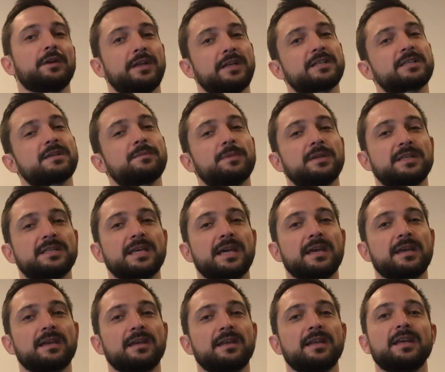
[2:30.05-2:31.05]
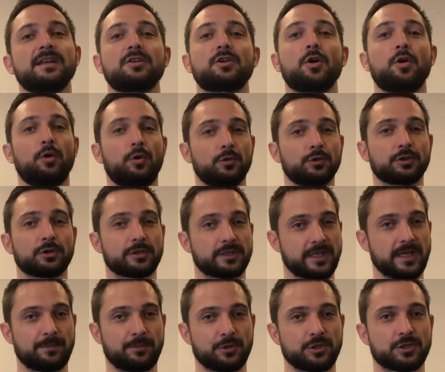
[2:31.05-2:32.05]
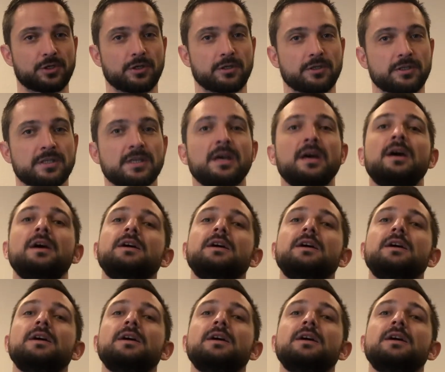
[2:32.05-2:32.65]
needs to be taken in colder temperatures